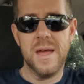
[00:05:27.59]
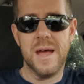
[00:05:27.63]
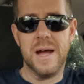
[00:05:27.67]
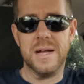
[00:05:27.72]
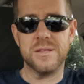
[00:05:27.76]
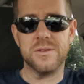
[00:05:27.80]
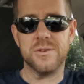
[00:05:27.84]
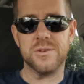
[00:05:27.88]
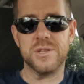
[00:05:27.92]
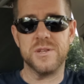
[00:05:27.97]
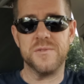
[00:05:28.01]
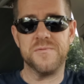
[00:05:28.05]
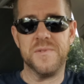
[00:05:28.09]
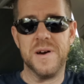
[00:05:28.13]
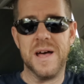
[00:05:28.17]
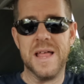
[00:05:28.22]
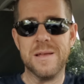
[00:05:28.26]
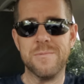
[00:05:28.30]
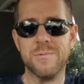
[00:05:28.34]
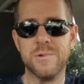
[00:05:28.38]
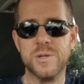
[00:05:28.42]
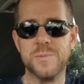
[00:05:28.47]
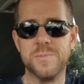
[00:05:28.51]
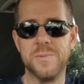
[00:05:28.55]
until she
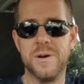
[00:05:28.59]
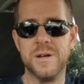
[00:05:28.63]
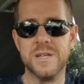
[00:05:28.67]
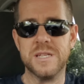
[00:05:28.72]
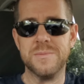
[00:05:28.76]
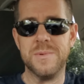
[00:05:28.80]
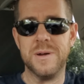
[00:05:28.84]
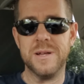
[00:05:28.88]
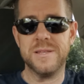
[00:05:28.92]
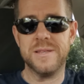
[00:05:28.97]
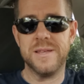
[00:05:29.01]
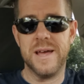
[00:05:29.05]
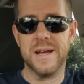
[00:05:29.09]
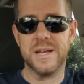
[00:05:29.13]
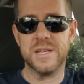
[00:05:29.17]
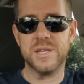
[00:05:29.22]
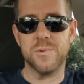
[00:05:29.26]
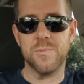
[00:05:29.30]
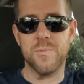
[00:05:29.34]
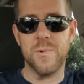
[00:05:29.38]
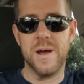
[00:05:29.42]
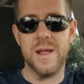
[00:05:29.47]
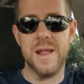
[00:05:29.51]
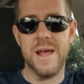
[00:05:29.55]
finally responds to my
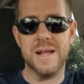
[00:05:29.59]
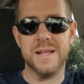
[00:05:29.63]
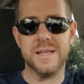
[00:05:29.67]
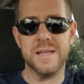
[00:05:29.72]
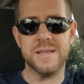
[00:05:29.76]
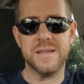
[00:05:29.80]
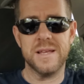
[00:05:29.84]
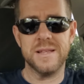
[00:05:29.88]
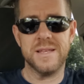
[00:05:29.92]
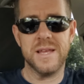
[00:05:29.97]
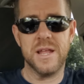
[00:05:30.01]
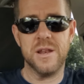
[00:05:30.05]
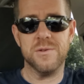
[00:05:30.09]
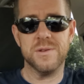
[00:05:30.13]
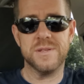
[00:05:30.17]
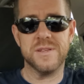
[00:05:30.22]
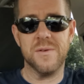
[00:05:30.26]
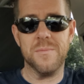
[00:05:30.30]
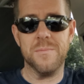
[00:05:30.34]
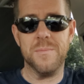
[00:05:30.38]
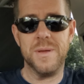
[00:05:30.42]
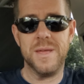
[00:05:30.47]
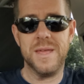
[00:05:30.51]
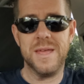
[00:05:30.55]
text right at
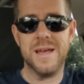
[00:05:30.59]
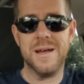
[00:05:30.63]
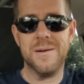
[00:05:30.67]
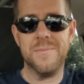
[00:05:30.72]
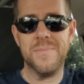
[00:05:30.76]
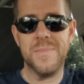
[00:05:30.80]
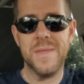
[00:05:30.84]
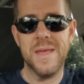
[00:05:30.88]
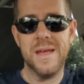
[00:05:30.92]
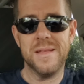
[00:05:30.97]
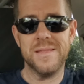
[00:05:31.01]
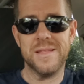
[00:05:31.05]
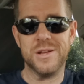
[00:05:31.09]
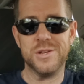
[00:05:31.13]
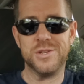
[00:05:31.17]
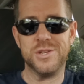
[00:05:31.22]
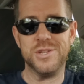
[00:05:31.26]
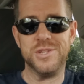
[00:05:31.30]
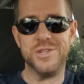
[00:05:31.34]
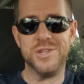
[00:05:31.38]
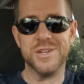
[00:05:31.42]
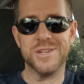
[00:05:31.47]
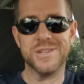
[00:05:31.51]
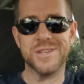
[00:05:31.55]
10:07 p.m. that
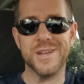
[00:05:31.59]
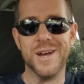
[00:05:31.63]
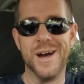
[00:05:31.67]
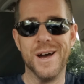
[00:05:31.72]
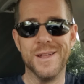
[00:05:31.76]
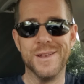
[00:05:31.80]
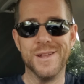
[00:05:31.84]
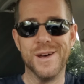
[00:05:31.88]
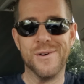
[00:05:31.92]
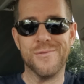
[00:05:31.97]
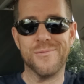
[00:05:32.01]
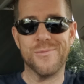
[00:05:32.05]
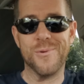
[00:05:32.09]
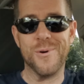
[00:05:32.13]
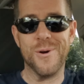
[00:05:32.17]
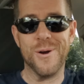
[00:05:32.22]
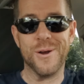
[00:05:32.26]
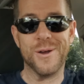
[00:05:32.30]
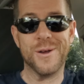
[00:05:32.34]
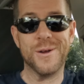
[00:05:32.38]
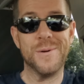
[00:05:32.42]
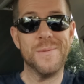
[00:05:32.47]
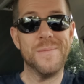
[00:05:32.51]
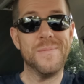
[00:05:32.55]
she's just gotten off
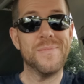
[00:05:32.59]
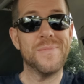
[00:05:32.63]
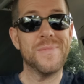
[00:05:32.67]
work.